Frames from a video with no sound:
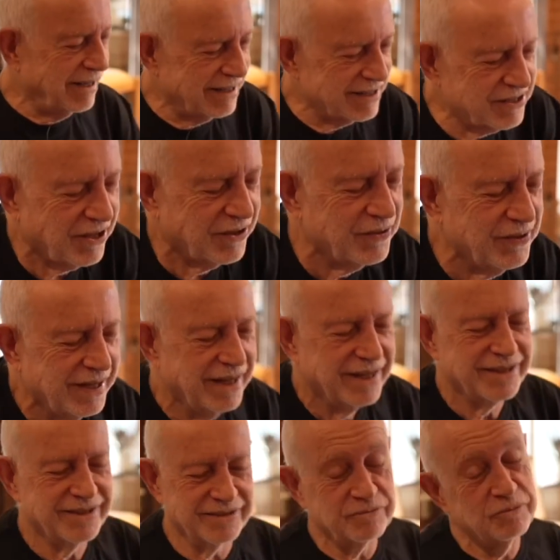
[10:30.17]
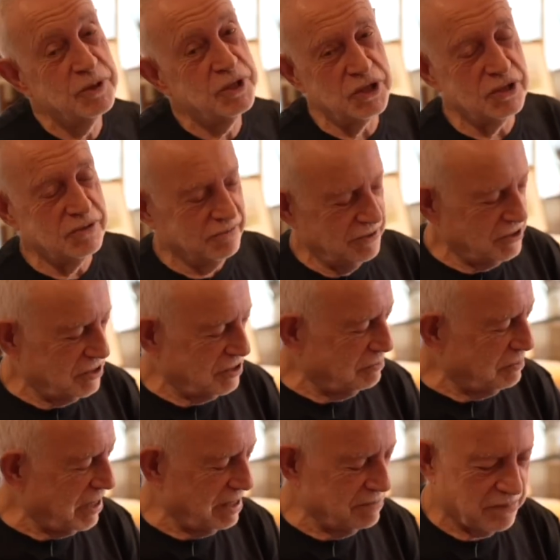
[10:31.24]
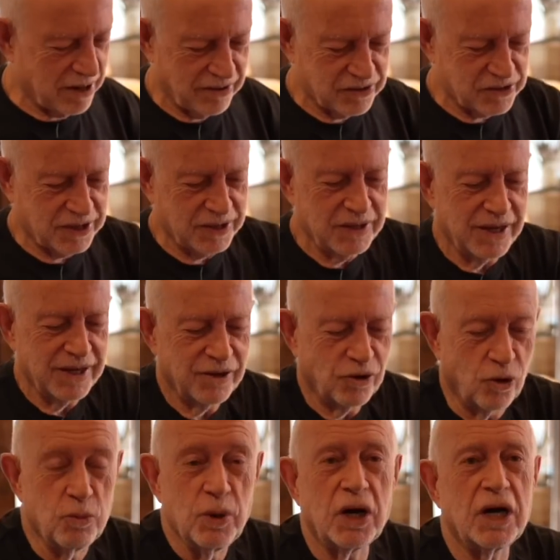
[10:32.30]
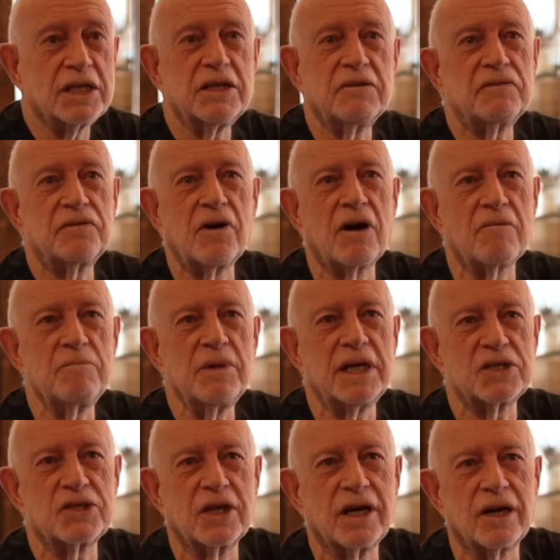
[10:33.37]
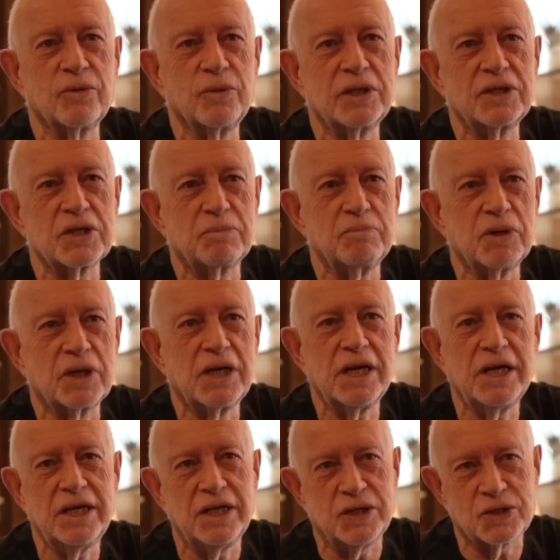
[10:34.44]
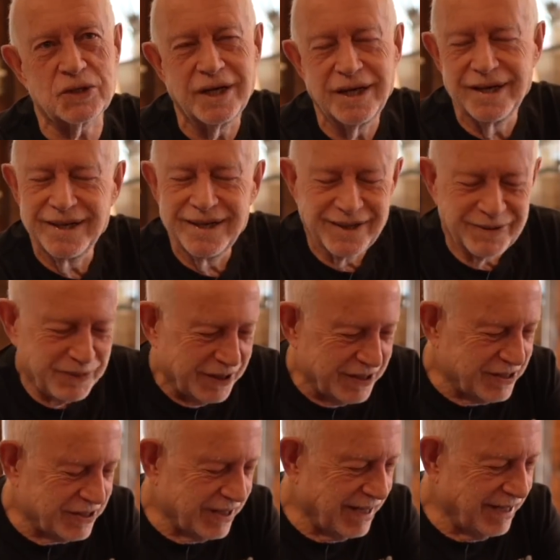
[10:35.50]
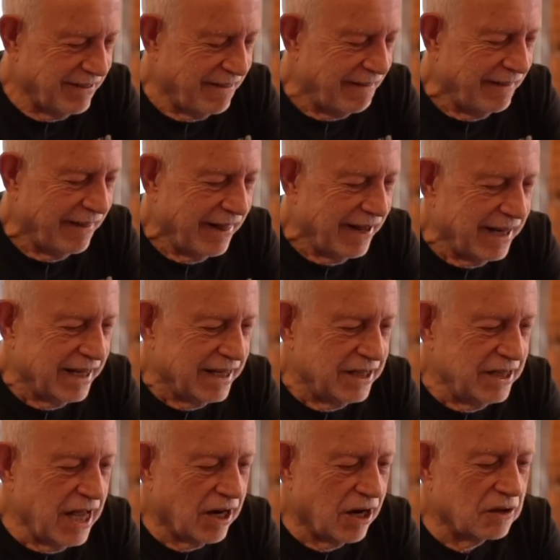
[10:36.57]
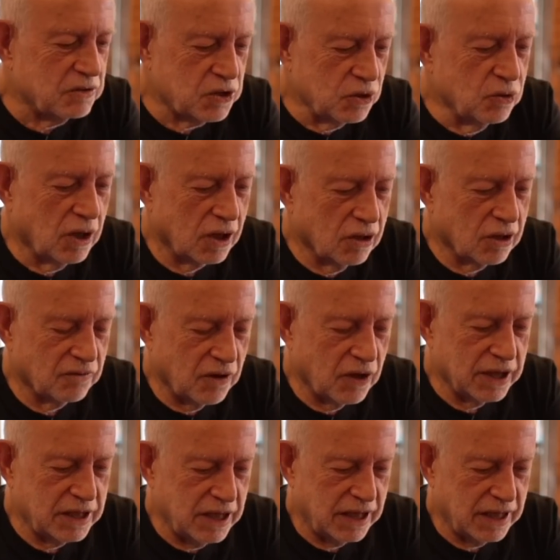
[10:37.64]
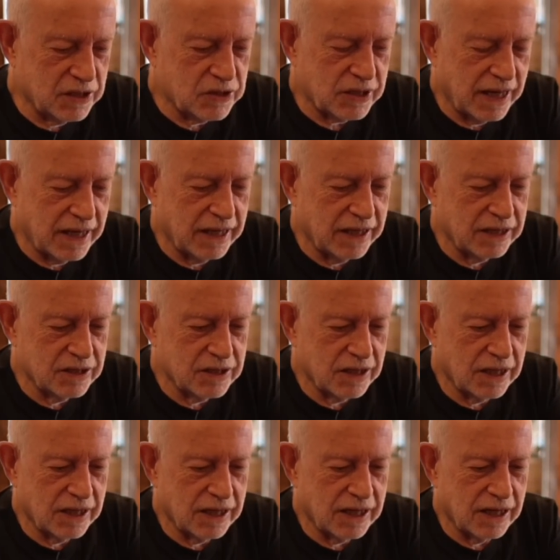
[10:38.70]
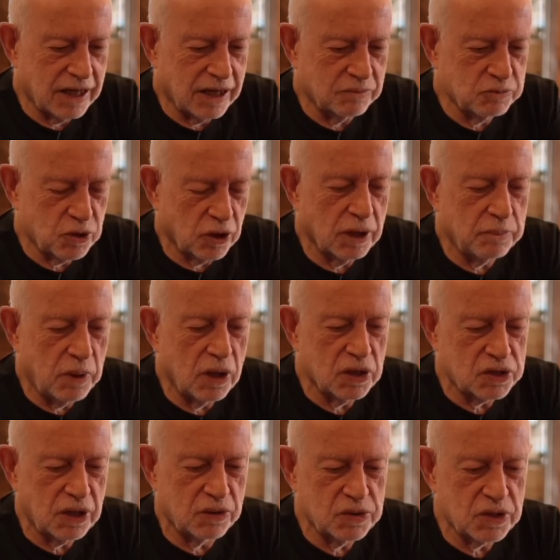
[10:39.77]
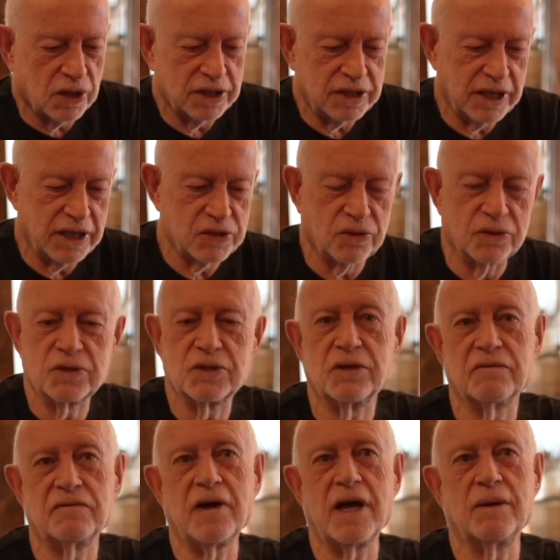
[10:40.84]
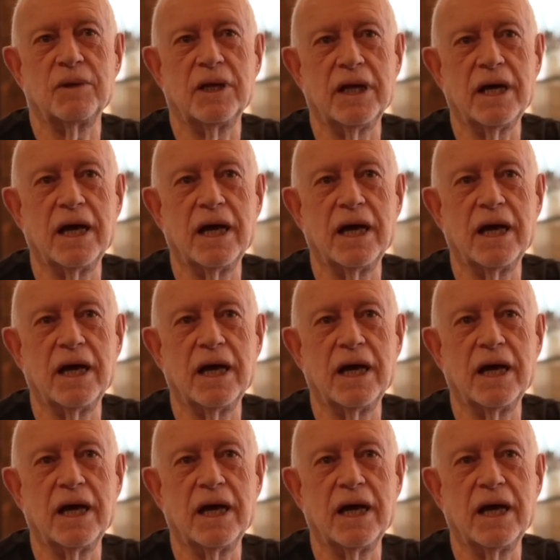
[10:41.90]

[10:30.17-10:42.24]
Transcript: So, which is a bit embarrassing. Or what I did 5 minutes ago with my keys. But yeah, I've still got a lot of ideas, and I'm trying to pass those ideas on to the family.